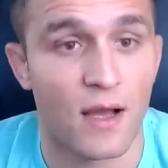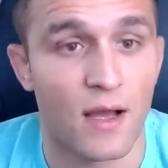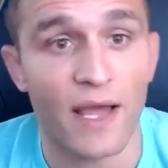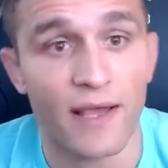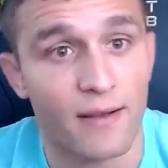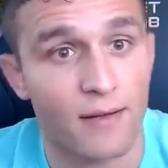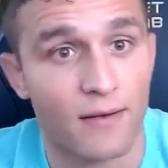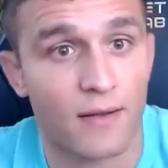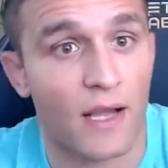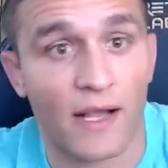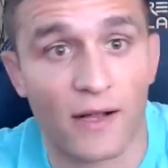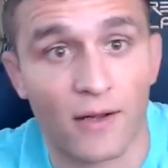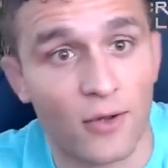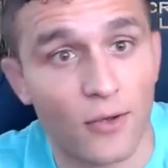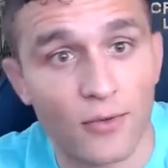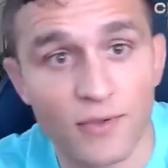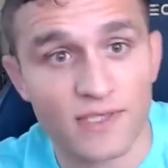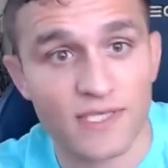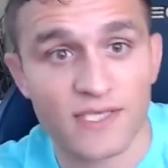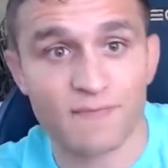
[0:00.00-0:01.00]
I
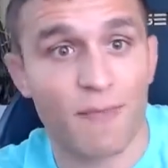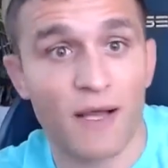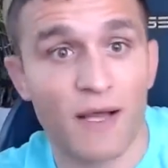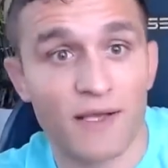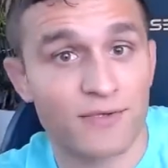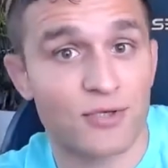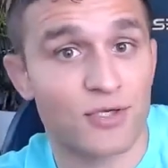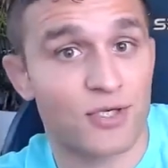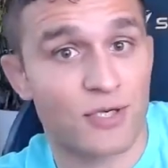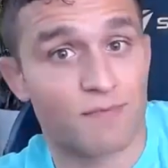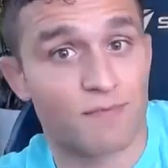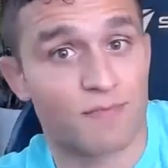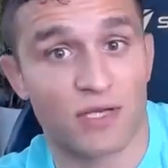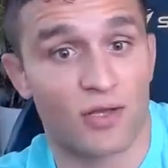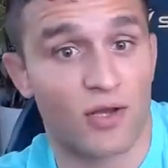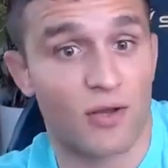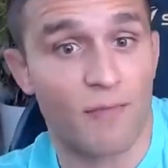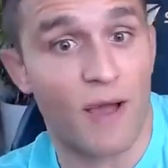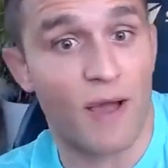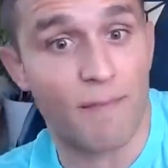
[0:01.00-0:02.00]
closed a sponsorship
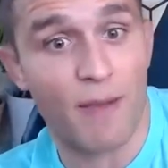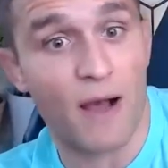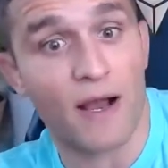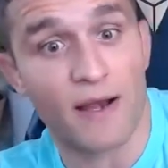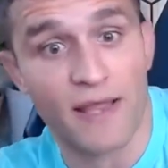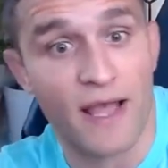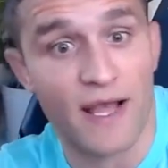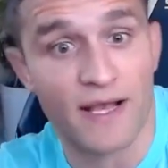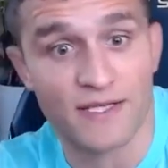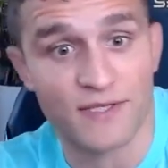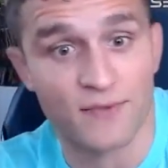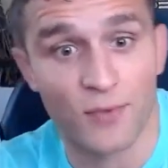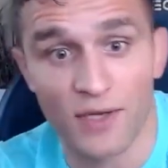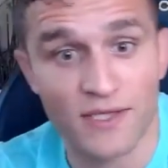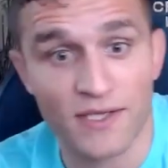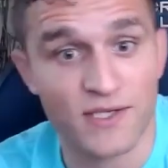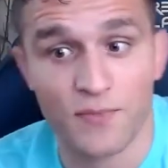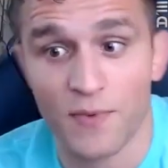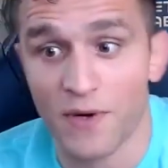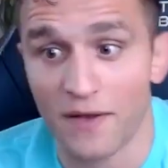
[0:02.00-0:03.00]
deal on my podcast
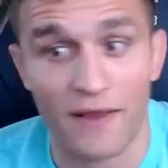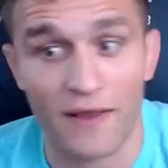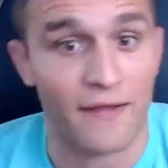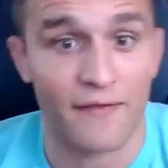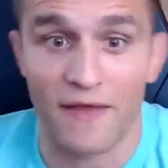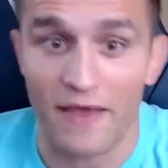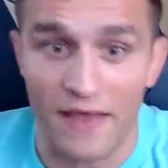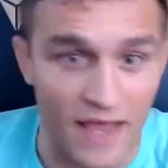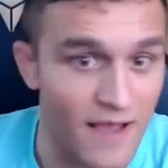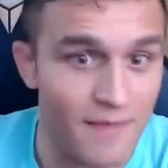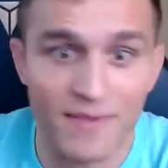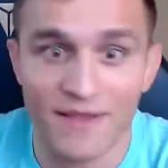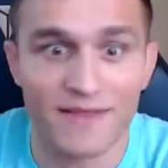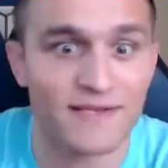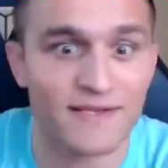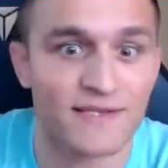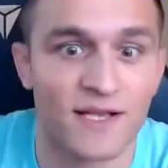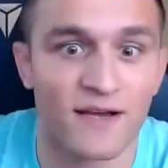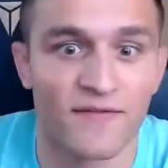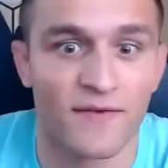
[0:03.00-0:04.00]
once where they gave me
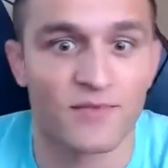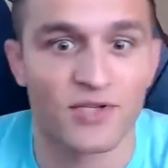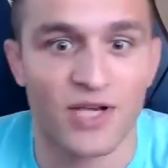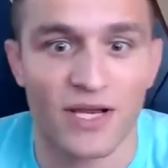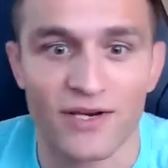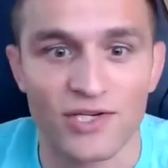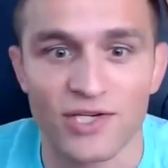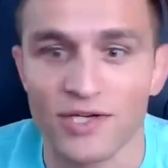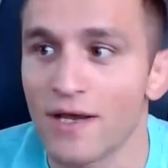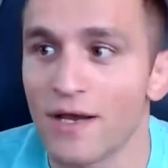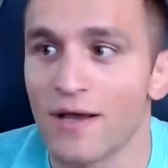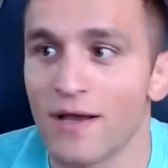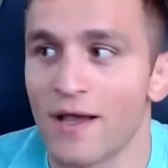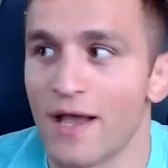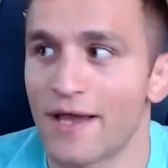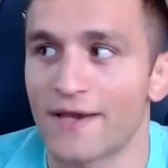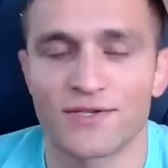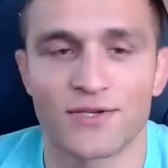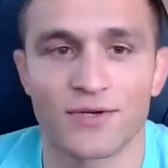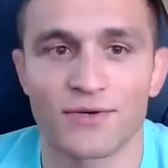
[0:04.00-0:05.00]
this tough objection
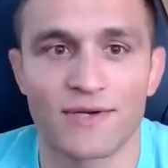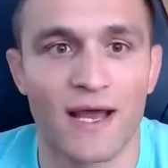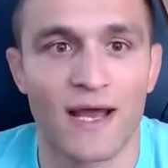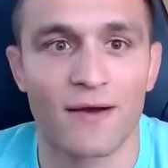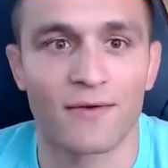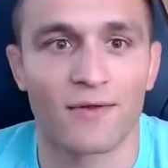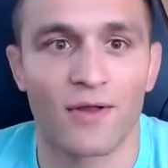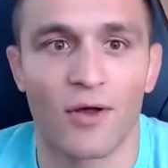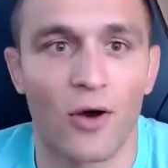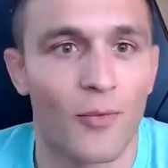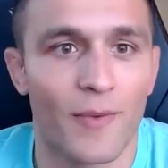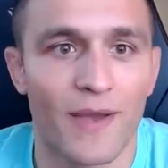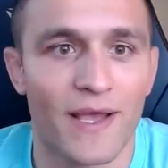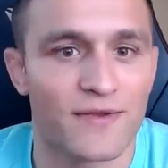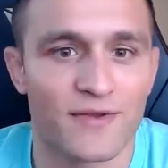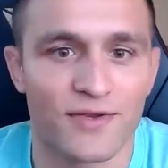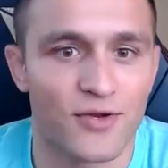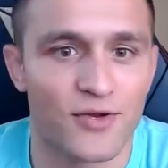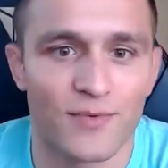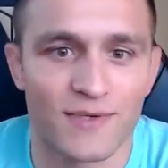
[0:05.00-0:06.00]
and it turned out all we
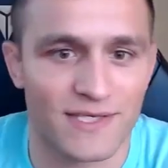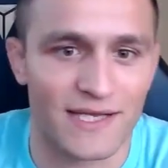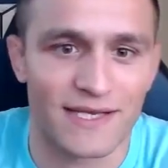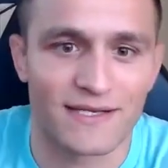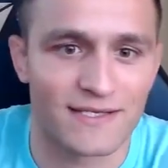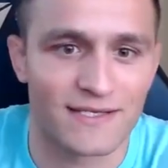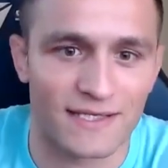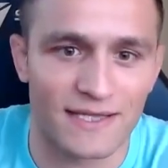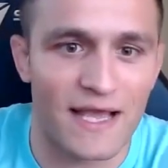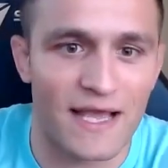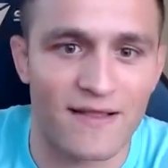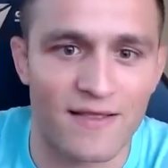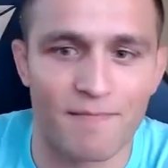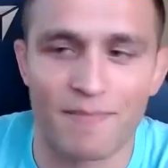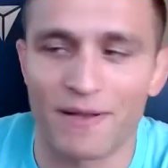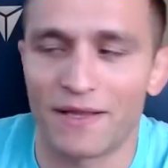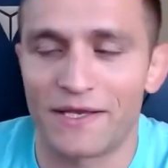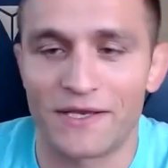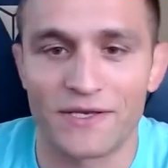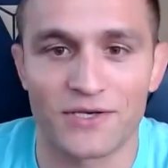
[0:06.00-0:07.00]
had to do was delay the
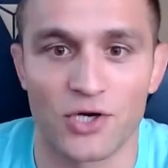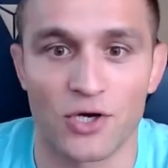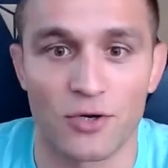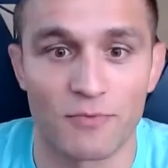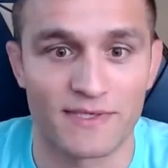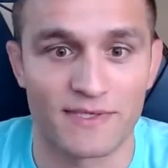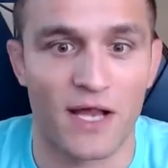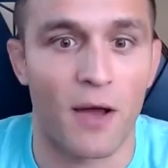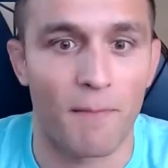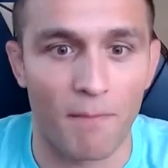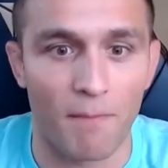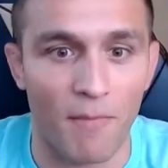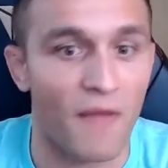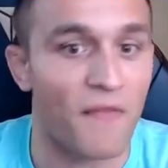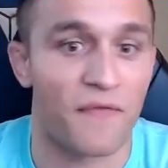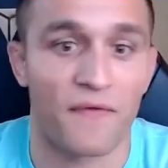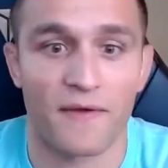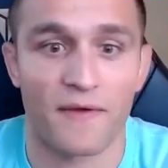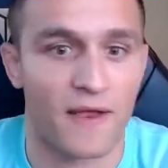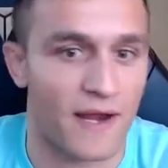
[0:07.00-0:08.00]
billing terms a
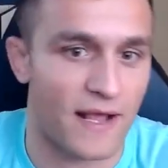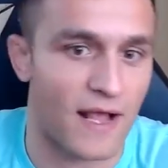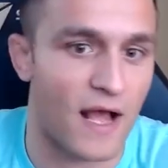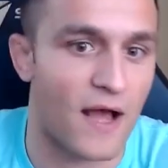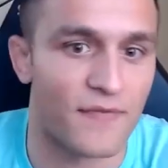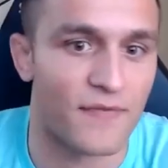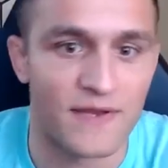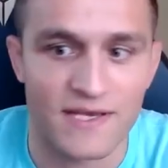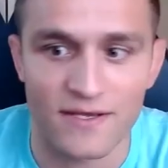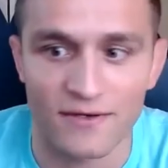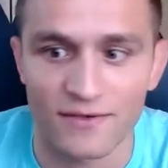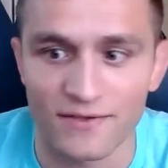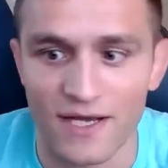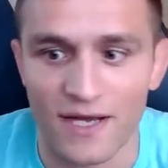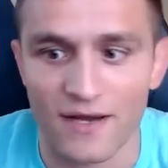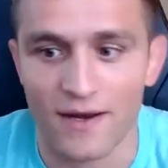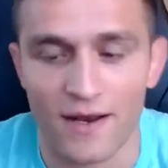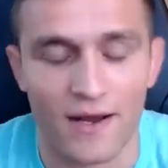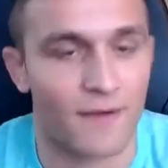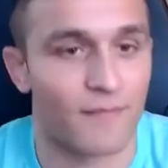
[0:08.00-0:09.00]
month and I got the deal
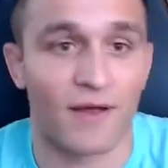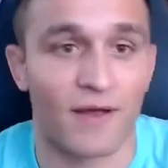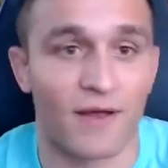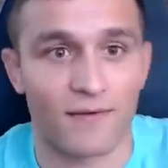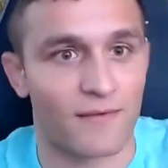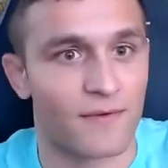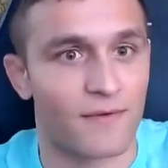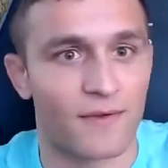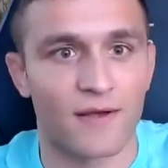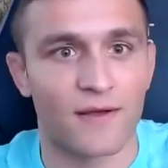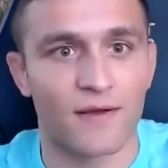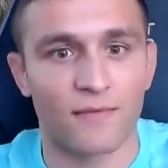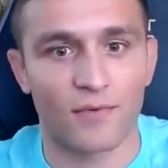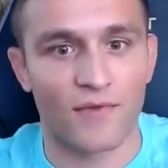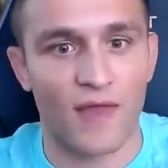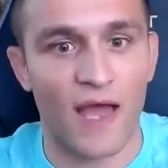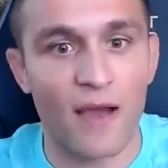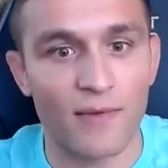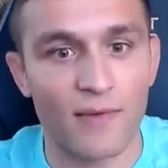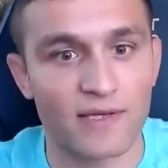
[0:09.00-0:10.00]
done. And I'm like,
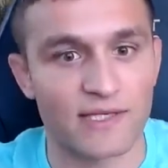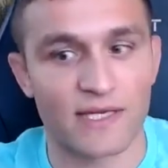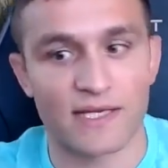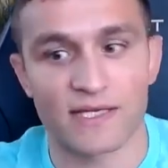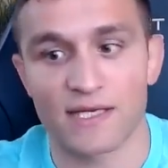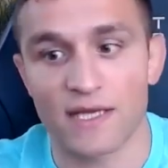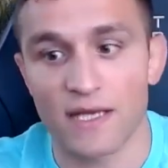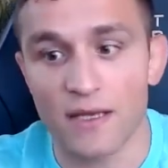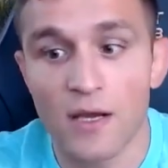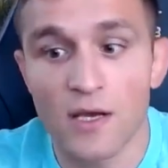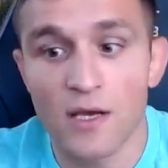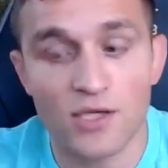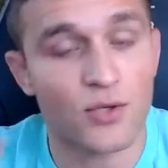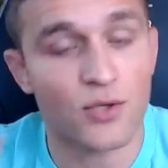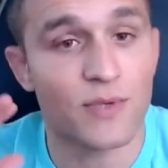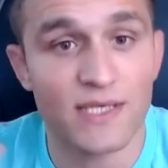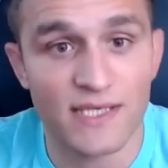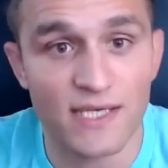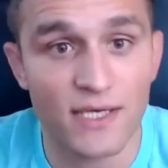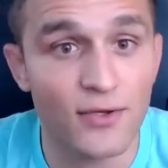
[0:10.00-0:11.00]
well, that was easy.
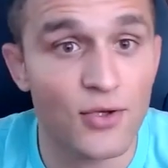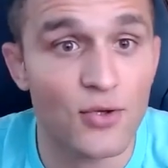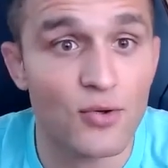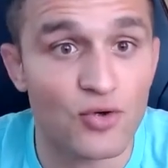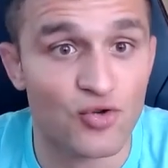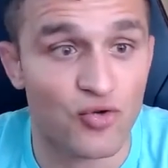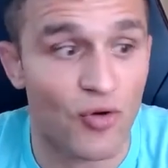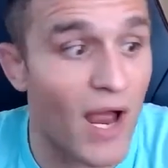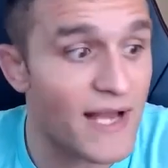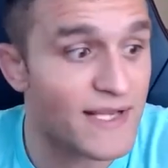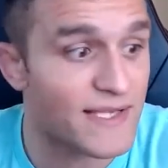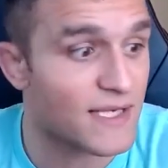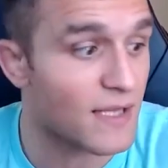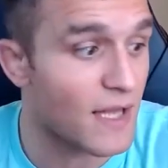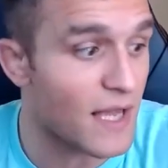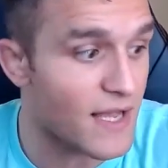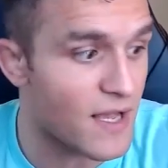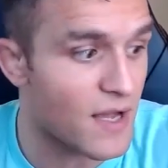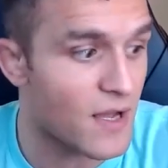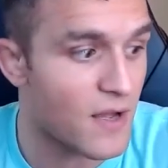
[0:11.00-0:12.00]
So until you try
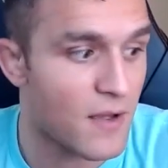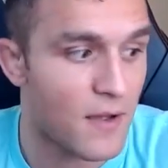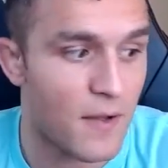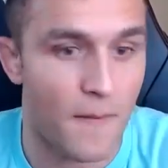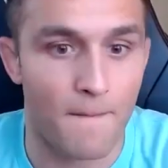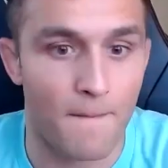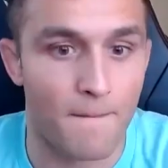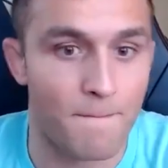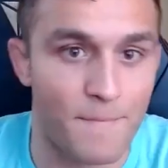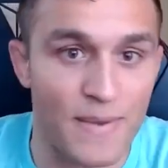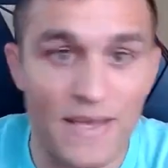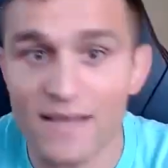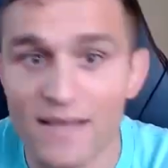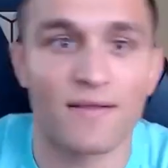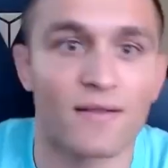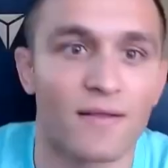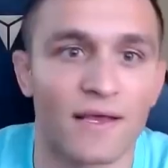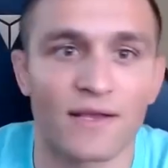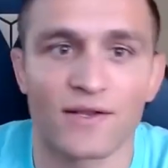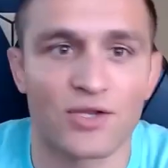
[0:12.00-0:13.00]
to
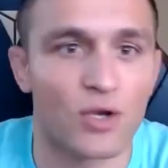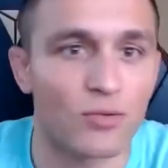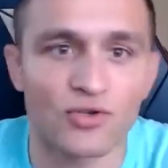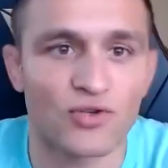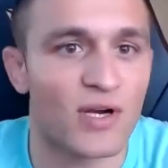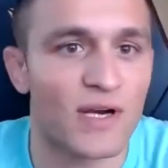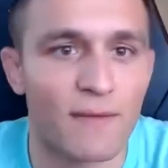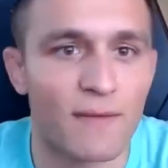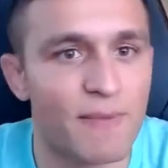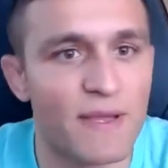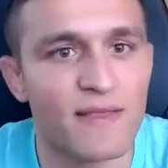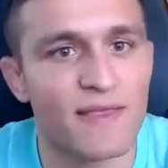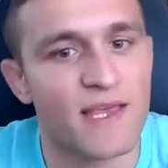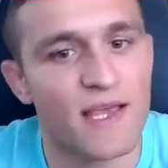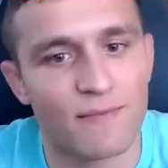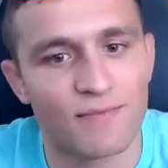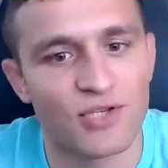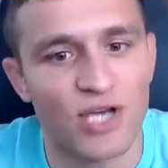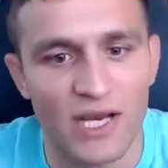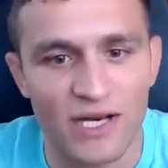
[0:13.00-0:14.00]
don't try to beat
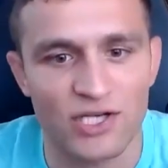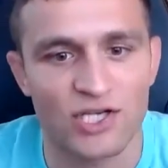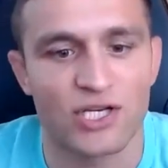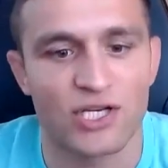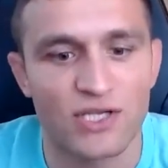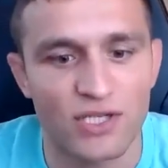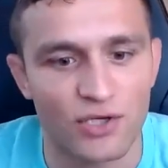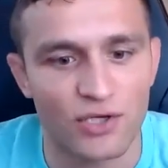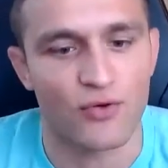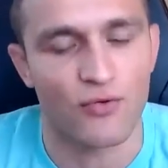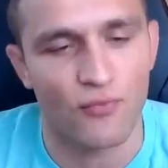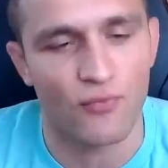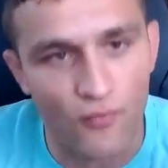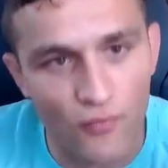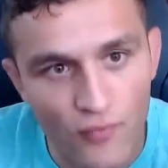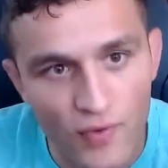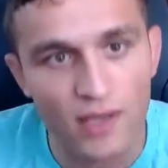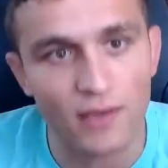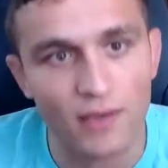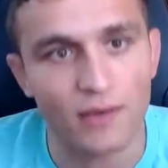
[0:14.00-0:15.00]
the objection until you
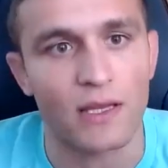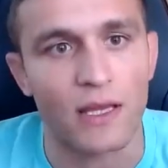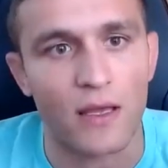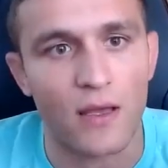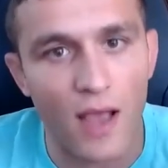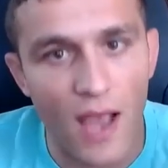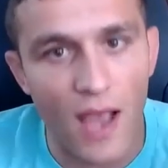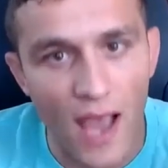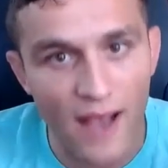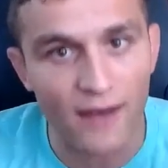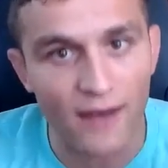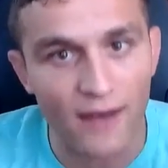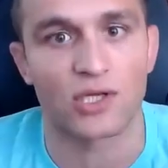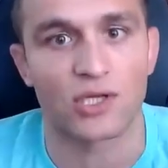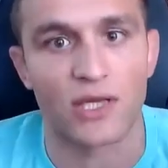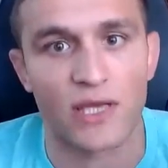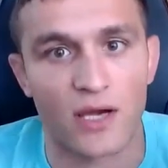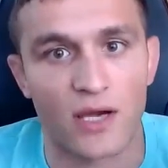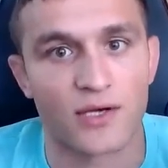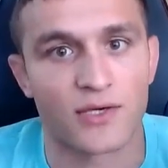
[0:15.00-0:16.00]
really
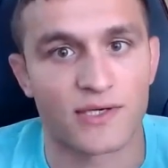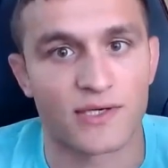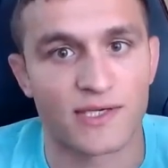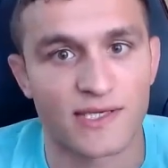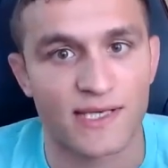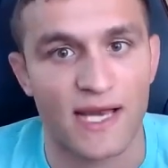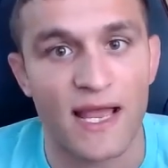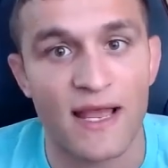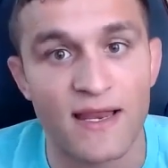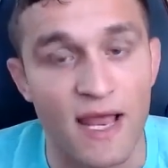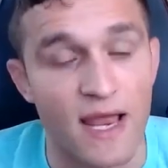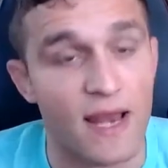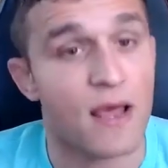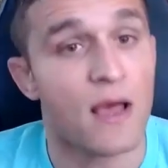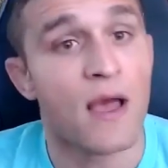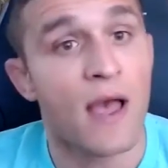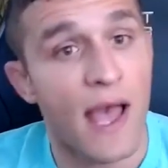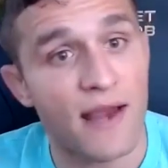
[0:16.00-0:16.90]
actually understand it.